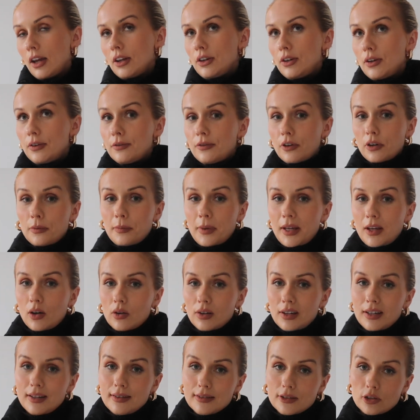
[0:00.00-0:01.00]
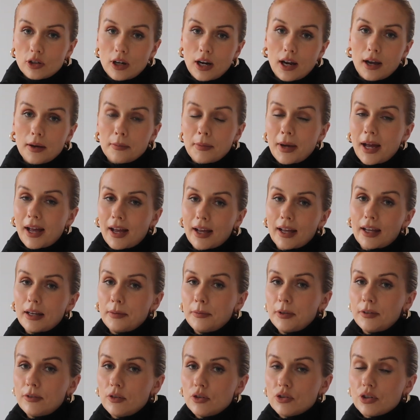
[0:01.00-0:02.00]
You can follow me on Instagram at
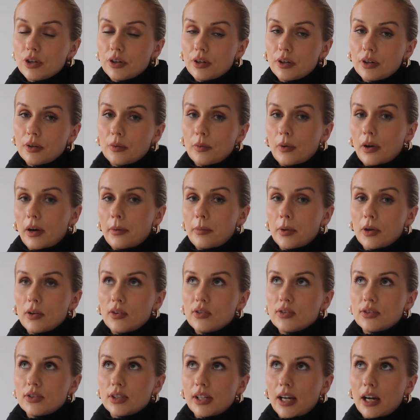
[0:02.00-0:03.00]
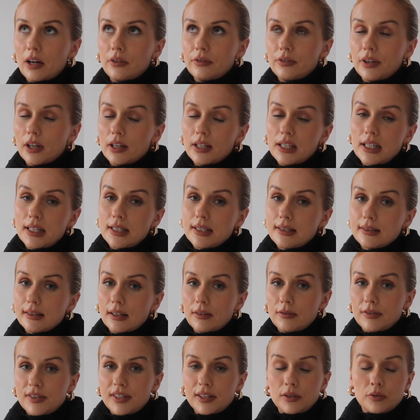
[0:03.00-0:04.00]
Amy Future, where I post outfit ideas
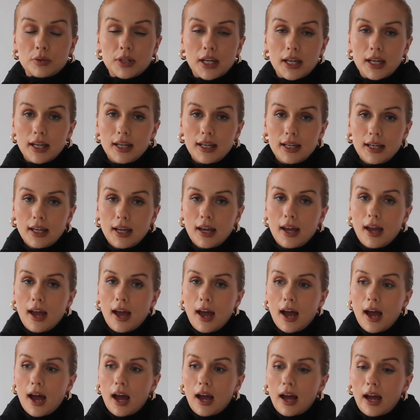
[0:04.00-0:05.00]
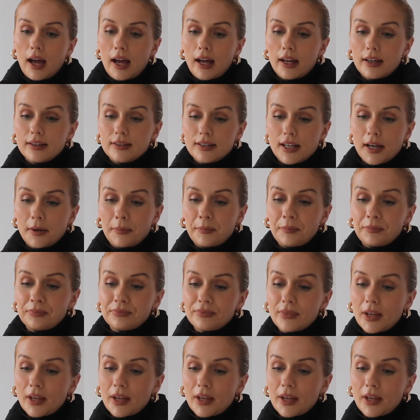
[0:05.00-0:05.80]
every single day. And yeah,